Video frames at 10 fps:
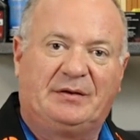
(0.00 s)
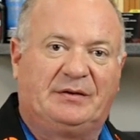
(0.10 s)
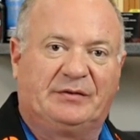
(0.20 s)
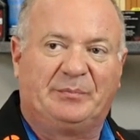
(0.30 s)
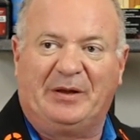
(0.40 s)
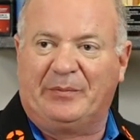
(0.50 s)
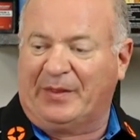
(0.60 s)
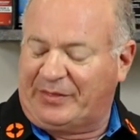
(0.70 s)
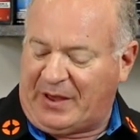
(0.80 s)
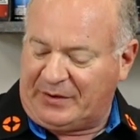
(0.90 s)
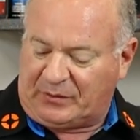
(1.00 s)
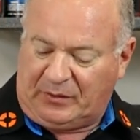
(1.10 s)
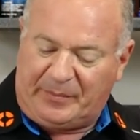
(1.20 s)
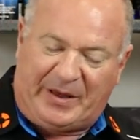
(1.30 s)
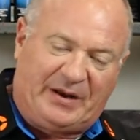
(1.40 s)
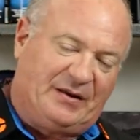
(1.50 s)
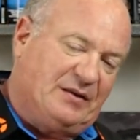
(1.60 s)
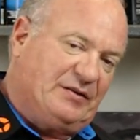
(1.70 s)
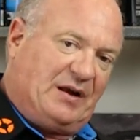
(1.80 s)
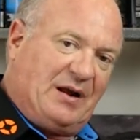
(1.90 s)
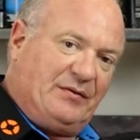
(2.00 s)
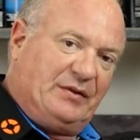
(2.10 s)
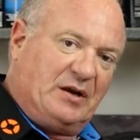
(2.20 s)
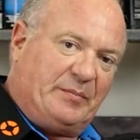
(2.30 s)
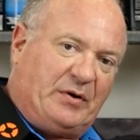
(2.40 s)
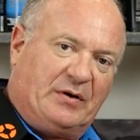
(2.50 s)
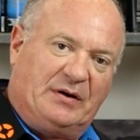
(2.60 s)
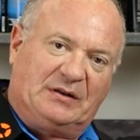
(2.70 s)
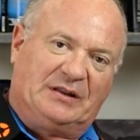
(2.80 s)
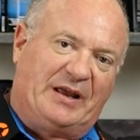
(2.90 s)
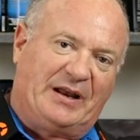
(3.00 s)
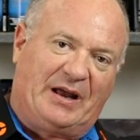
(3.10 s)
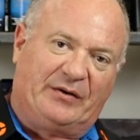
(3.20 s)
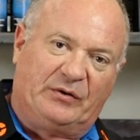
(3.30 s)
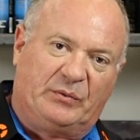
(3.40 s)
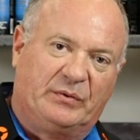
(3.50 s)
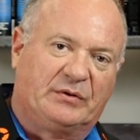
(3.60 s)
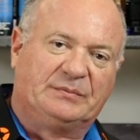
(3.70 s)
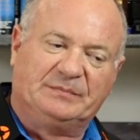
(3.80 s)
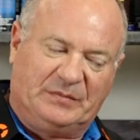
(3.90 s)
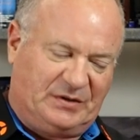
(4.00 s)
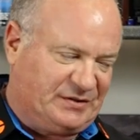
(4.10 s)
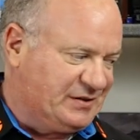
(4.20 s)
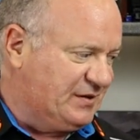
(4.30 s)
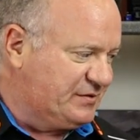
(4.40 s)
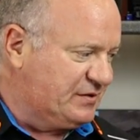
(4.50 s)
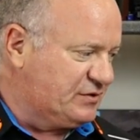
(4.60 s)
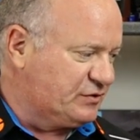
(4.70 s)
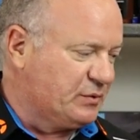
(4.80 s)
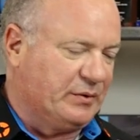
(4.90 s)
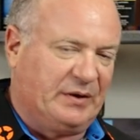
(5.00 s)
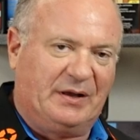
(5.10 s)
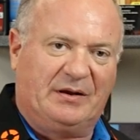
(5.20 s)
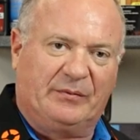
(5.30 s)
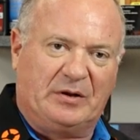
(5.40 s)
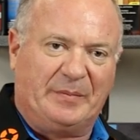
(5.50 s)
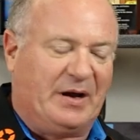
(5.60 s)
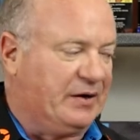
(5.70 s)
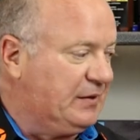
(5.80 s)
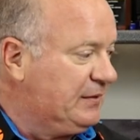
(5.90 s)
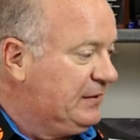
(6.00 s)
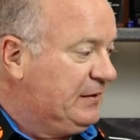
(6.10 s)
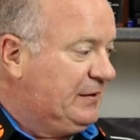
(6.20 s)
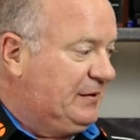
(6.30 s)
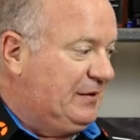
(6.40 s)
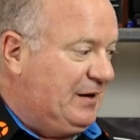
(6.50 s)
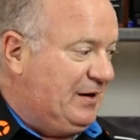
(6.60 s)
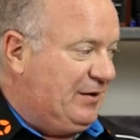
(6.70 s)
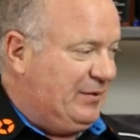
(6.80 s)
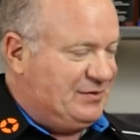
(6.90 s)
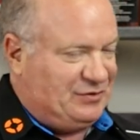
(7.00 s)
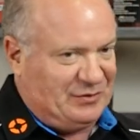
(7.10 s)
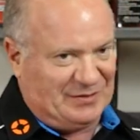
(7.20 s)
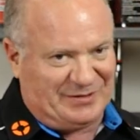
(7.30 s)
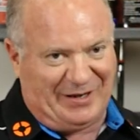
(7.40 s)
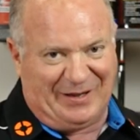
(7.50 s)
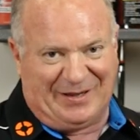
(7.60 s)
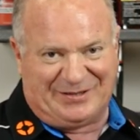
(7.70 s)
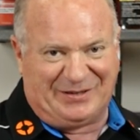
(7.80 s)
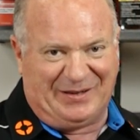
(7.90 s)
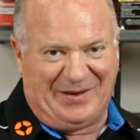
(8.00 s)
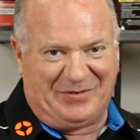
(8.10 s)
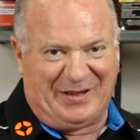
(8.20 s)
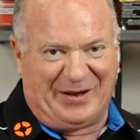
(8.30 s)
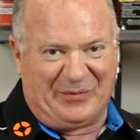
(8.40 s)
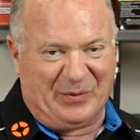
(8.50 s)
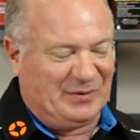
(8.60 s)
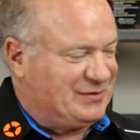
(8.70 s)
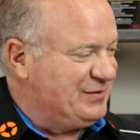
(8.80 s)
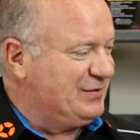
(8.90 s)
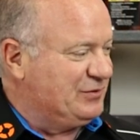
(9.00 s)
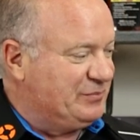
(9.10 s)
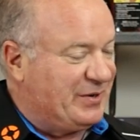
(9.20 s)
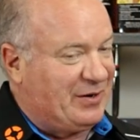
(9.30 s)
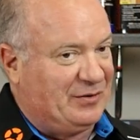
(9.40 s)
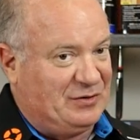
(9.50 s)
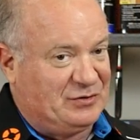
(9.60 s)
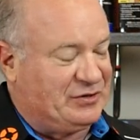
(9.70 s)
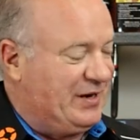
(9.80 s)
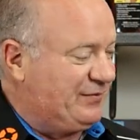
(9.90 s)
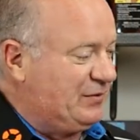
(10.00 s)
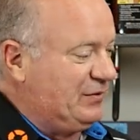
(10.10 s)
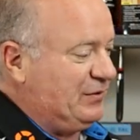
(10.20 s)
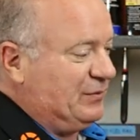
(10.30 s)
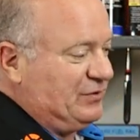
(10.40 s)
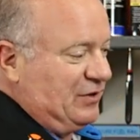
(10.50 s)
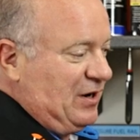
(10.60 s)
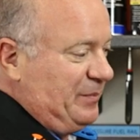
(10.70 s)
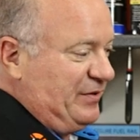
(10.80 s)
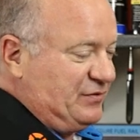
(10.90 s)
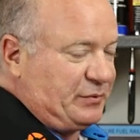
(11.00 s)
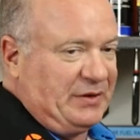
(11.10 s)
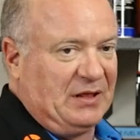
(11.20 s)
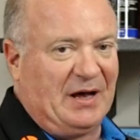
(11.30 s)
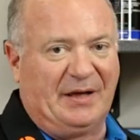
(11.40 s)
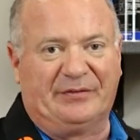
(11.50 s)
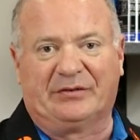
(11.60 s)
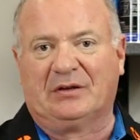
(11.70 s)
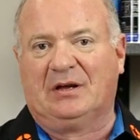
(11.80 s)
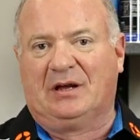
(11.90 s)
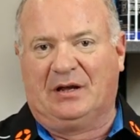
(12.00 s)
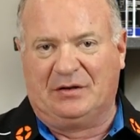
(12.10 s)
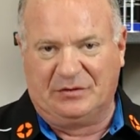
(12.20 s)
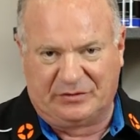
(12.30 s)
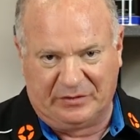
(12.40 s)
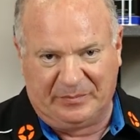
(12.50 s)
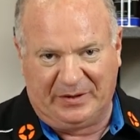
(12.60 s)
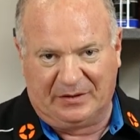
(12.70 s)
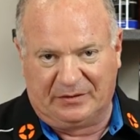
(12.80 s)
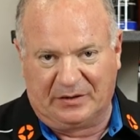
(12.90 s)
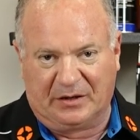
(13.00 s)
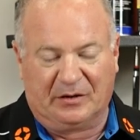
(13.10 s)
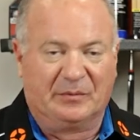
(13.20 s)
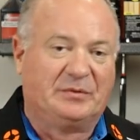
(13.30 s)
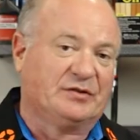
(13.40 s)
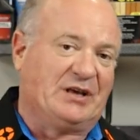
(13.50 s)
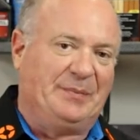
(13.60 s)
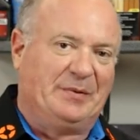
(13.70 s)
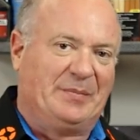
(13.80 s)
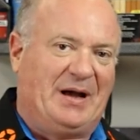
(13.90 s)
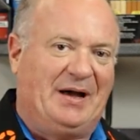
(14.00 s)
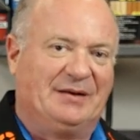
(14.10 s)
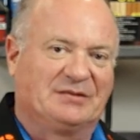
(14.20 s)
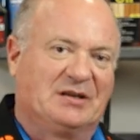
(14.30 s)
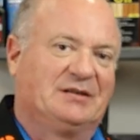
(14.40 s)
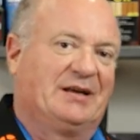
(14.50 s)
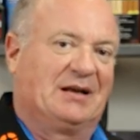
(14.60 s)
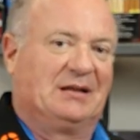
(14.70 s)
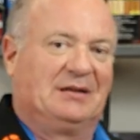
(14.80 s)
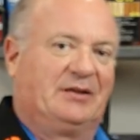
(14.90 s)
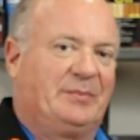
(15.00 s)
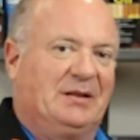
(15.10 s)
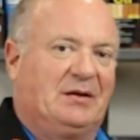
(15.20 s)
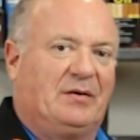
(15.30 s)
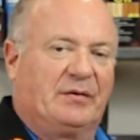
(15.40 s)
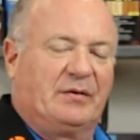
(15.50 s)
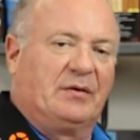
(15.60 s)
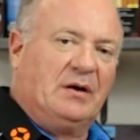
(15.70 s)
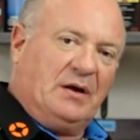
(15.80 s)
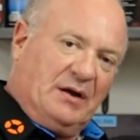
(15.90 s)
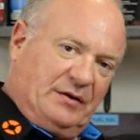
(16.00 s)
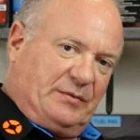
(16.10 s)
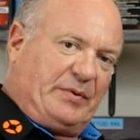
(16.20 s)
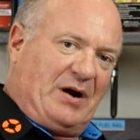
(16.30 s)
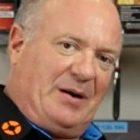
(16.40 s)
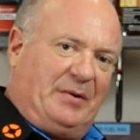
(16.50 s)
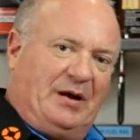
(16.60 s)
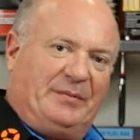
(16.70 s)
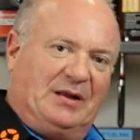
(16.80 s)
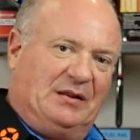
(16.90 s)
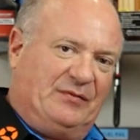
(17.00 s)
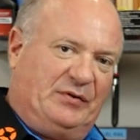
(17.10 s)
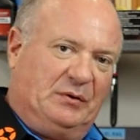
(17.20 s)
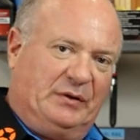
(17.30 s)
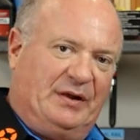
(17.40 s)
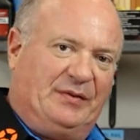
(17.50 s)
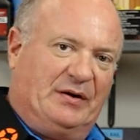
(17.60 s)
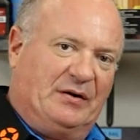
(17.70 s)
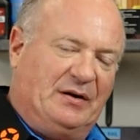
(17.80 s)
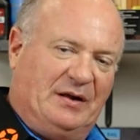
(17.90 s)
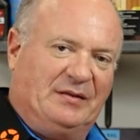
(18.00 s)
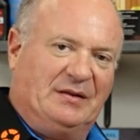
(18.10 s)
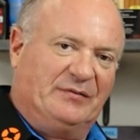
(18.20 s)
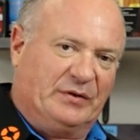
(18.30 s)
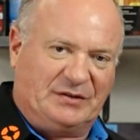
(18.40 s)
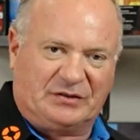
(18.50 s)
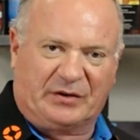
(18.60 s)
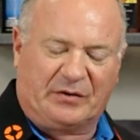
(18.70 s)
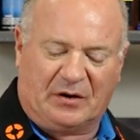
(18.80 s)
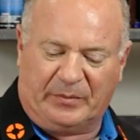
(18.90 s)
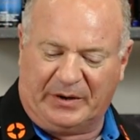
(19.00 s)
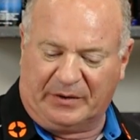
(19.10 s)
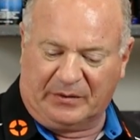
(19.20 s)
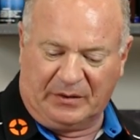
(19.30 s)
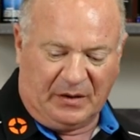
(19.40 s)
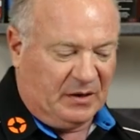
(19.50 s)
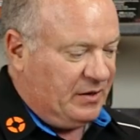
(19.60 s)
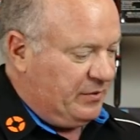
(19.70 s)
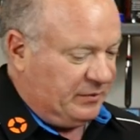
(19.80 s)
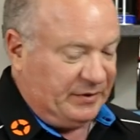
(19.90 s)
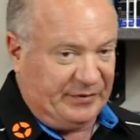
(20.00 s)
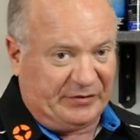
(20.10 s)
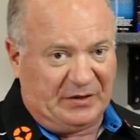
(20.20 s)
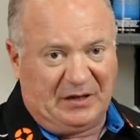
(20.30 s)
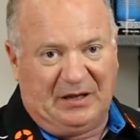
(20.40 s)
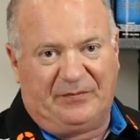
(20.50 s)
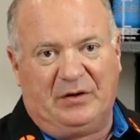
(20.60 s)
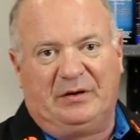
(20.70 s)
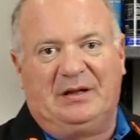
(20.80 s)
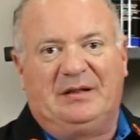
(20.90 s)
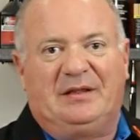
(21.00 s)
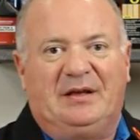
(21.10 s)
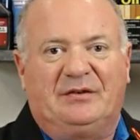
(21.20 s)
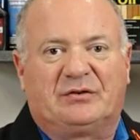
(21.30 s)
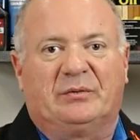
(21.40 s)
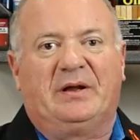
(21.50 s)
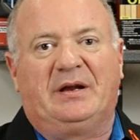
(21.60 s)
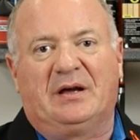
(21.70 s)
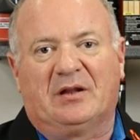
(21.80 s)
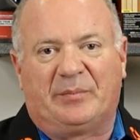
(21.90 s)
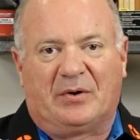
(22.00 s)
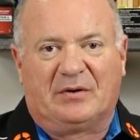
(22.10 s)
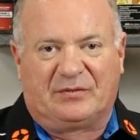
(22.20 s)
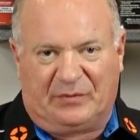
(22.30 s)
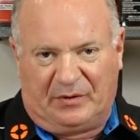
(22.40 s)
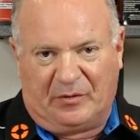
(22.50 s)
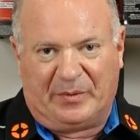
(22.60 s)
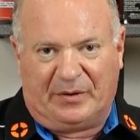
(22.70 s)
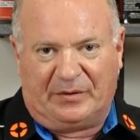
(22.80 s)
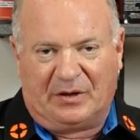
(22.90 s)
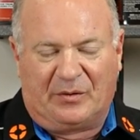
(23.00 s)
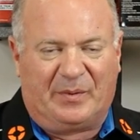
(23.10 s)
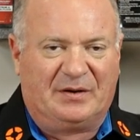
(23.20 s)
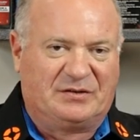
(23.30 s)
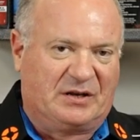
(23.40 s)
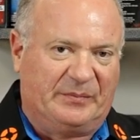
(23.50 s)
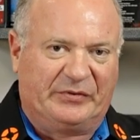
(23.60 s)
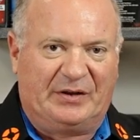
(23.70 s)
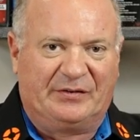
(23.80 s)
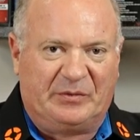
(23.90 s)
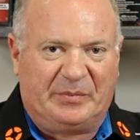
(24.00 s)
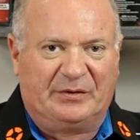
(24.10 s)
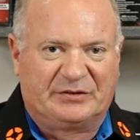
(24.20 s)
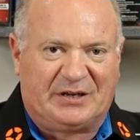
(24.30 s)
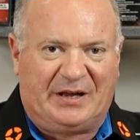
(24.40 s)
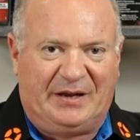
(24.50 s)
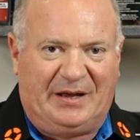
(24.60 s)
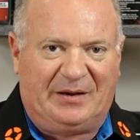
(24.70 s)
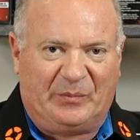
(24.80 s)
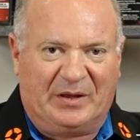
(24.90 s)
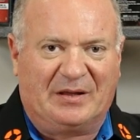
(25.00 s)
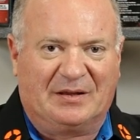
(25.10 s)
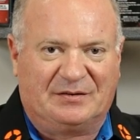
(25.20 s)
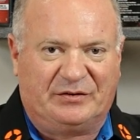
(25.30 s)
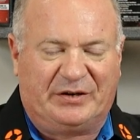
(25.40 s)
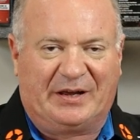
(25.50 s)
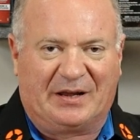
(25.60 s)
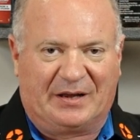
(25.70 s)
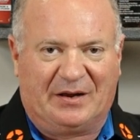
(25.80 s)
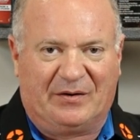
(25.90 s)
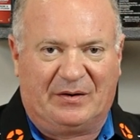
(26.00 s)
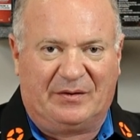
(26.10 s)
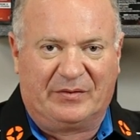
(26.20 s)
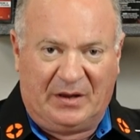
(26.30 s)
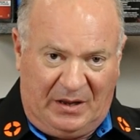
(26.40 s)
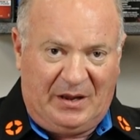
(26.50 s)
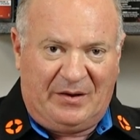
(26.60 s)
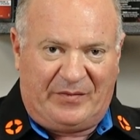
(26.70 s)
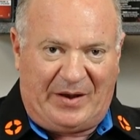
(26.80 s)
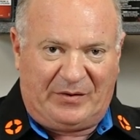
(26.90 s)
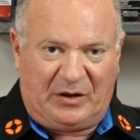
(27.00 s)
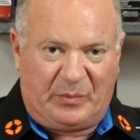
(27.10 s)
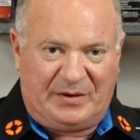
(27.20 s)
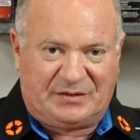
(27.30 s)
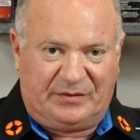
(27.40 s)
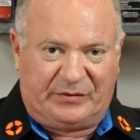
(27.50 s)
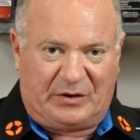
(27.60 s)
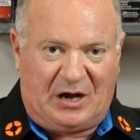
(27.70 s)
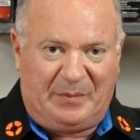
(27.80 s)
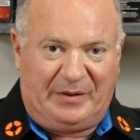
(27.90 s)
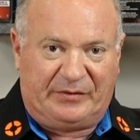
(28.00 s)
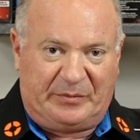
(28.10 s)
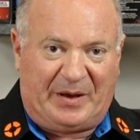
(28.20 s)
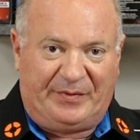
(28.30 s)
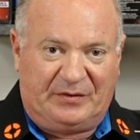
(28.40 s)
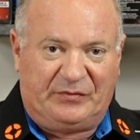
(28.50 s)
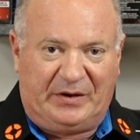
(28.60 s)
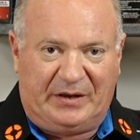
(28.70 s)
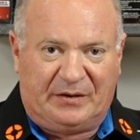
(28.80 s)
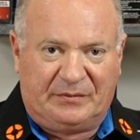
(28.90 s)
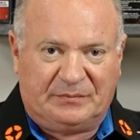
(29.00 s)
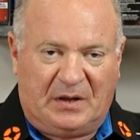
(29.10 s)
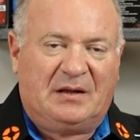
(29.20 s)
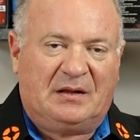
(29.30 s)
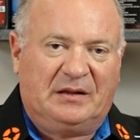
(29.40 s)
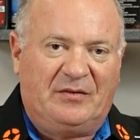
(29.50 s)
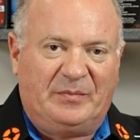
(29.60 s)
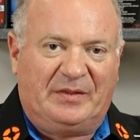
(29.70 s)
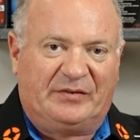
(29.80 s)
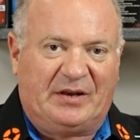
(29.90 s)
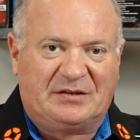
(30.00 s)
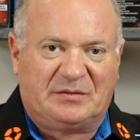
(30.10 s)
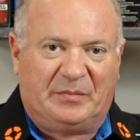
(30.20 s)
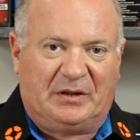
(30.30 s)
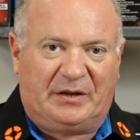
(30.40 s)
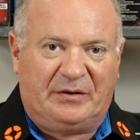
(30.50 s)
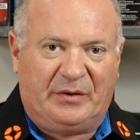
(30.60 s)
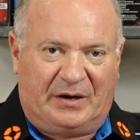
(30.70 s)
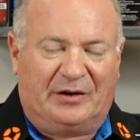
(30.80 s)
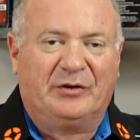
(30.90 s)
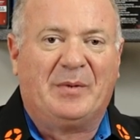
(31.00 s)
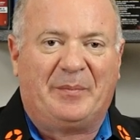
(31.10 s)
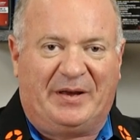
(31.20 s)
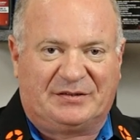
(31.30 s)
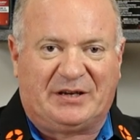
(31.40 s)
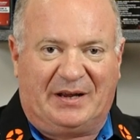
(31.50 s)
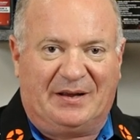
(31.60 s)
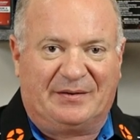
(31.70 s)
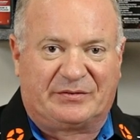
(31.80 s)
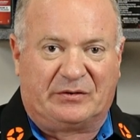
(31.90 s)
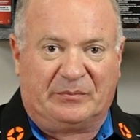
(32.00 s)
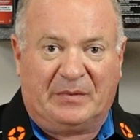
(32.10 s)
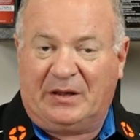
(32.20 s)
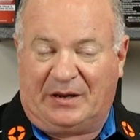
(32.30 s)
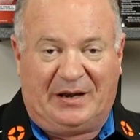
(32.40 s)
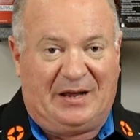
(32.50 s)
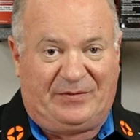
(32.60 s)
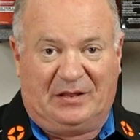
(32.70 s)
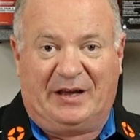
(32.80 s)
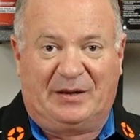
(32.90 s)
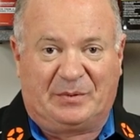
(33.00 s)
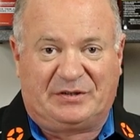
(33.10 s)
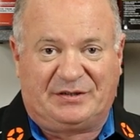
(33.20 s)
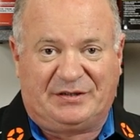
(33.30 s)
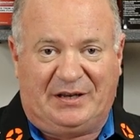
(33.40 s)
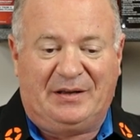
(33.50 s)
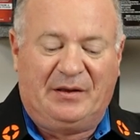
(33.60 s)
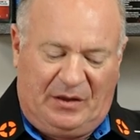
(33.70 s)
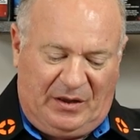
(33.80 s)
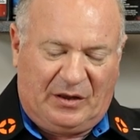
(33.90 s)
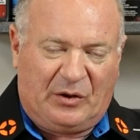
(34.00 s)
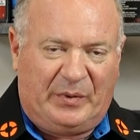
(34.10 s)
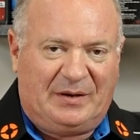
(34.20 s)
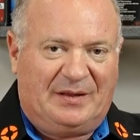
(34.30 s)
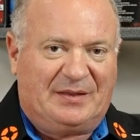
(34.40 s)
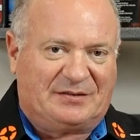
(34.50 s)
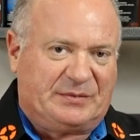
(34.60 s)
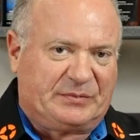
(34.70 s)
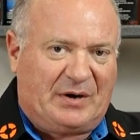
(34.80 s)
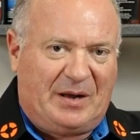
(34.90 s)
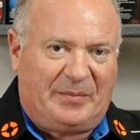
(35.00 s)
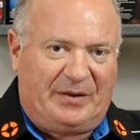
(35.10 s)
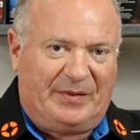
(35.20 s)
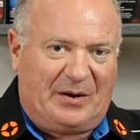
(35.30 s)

Just be methodical about how you take everything apart, lay it out in order, and it's not such a chore to get it remounted. Now, as you can tell, I still have a lot of work to do, but all you should have to do is hook up these three lines and you should be good to go. Just keep in mind, it's going to take it a little bit longer to prime up to get the fuel in there and then reach the carburetor. Well, listen, if you need these or any other parts for your boat, why don't you come see us at boats dot net and we can get you taken care of. If you have any questions or comments about this video, leave them in the section below and I'll do my best to answer them. And hey, if you like what you see, go ahead and hit that subscribe button.